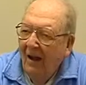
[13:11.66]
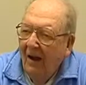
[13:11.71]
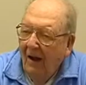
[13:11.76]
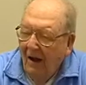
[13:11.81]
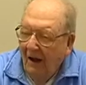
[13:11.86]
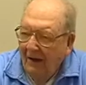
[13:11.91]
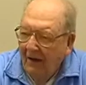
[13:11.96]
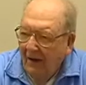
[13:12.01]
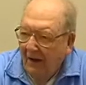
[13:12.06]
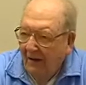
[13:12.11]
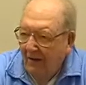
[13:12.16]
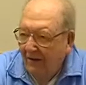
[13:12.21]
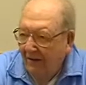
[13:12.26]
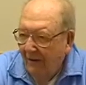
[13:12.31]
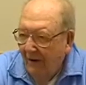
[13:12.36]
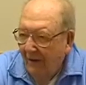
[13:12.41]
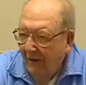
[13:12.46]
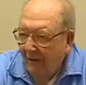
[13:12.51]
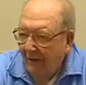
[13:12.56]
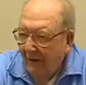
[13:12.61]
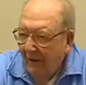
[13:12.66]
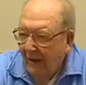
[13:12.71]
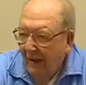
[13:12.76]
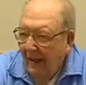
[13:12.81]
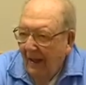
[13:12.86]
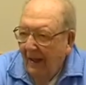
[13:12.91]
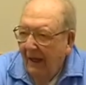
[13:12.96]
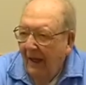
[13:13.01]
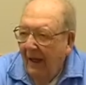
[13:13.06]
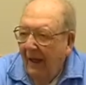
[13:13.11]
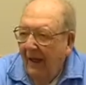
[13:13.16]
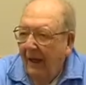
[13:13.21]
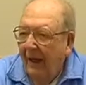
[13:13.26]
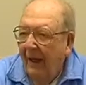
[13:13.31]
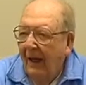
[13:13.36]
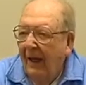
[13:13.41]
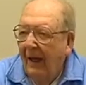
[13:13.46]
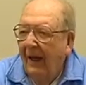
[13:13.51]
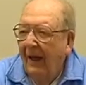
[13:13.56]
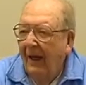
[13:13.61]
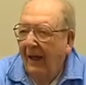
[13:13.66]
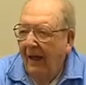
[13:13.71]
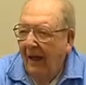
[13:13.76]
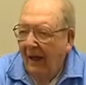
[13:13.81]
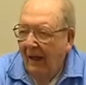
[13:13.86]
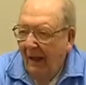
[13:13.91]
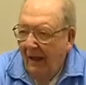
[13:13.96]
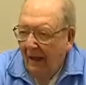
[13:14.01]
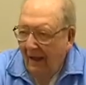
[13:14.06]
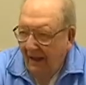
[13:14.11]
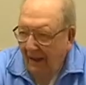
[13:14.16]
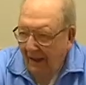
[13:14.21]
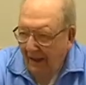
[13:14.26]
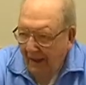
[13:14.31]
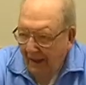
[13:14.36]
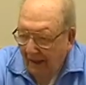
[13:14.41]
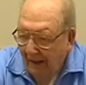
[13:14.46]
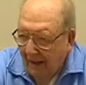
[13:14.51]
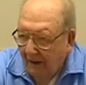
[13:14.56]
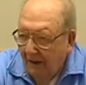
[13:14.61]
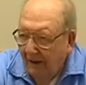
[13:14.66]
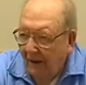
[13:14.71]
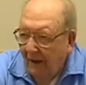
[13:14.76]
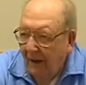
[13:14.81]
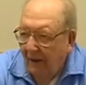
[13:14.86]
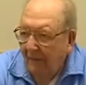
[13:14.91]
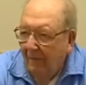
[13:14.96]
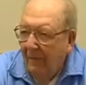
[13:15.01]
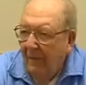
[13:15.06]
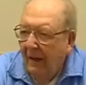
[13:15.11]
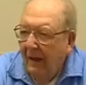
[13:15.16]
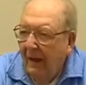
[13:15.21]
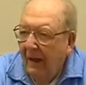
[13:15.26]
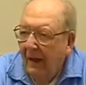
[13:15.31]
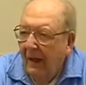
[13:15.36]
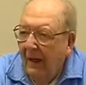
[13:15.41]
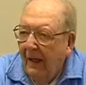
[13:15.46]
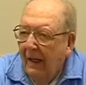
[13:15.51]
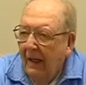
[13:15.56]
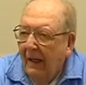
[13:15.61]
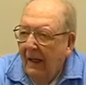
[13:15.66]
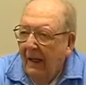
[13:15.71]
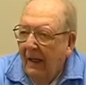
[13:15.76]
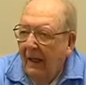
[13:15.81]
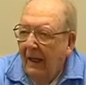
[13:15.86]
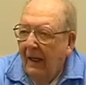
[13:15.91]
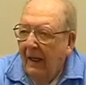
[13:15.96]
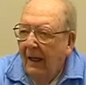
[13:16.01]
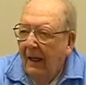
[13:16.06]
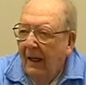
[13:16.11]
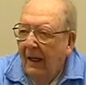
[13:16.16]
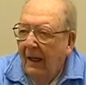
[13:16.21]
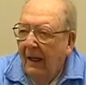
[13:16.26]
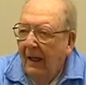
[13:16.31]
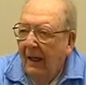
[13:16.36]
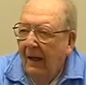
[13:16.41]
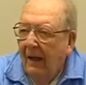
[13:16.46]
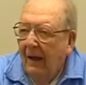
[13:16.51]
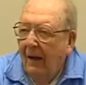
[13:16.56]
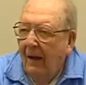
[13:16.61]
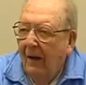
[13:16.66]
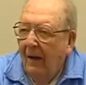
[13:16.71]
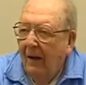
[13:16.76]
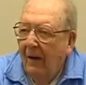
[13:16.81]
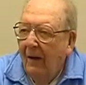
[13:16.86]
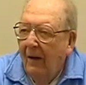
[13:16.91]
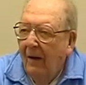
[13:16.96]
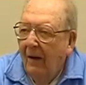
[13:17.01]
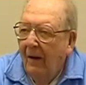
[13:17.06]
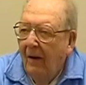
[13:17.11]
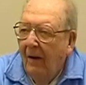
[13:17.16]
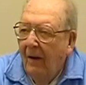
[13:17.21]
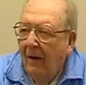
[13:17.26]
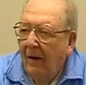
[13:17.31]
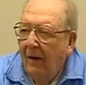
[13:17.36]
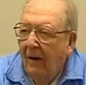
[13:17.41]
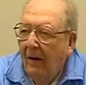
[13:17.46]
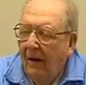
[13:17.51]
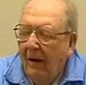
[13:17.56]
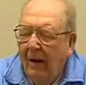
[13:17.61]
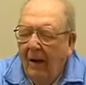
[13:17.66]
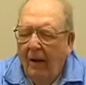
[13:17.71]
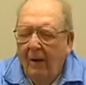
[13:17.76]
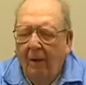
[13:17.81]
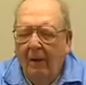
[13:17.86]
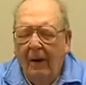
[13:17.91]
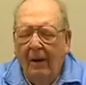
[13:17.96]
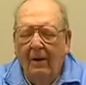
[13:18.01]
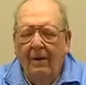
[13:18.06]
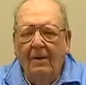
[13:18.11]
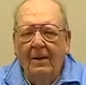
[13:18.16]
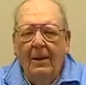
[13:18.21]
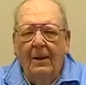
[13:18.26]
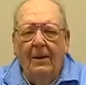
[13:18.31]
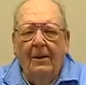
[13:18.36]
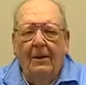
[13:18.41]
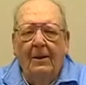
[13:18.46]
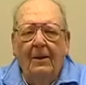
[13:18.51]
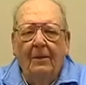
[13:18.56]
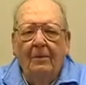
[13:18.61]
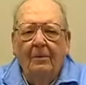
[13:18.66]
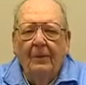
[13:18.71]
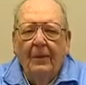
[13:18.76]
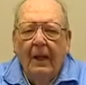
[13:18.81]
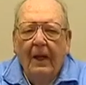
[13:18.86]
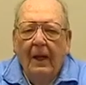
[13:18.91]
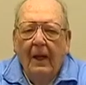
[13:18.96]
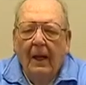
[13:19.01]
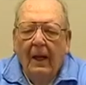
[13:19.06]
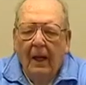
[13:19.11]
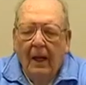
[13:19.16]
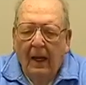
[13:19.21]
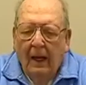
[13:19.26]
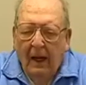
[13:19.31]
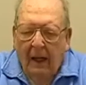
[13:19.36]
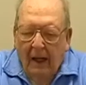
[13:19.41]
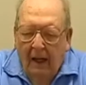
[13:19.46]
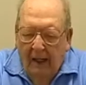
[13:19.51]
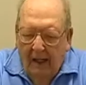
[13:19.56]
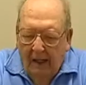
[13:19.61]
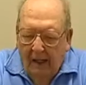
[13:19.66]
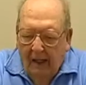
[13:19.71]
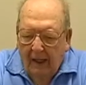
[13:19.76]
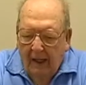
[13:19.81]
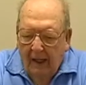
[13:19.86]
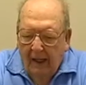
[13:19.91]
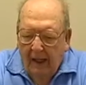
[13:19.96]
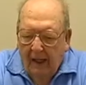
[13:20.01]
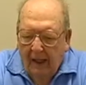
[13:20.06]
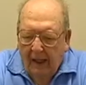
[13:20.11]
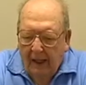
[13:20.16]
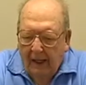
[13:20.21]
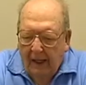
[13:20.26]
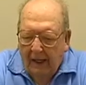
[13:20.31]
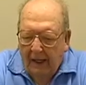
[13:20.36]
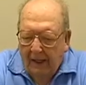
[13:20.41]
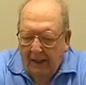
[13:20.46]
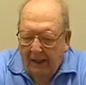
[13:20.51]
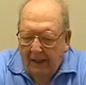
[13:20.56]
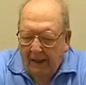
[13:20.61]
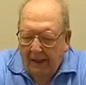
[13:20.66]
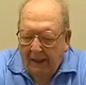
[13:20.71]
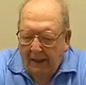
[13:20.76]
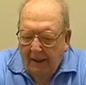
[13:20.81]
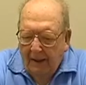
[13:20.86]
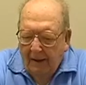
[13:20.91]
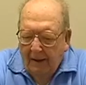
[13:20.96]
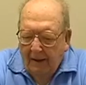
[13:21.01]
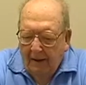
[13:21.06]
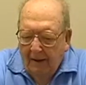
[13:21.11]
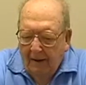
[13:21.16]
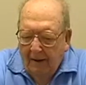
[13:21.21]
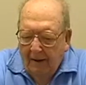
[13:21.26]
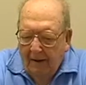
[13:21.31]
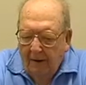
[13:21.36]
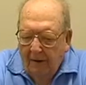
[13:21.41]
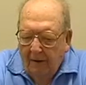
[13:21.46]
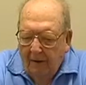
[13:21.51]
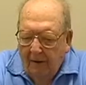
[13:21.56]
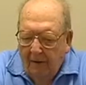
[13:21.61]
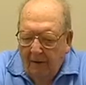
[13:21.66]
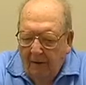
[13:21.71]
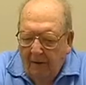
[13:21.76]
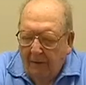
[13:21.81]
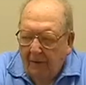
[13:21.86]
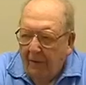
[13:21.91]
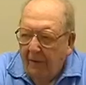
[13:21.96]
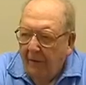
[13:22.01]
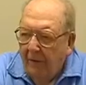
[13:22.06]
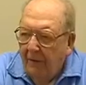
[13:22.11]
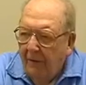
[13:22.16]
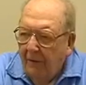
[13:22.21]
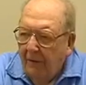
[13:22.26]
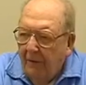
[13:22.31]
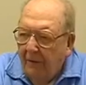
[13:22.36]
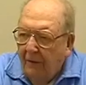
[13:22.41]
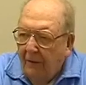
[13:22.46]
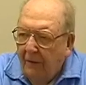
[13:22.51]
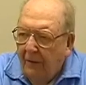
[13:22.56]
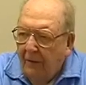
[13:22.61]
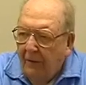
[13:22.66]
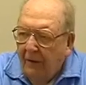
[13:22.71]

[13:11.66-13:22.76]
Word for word: uh, uh, yes. during, during during this time when you were being. Yes. What, what what was your? I mean, can you describe a typical. Well, well not not that being bombed is typical. Uh, during battle, what were your duties?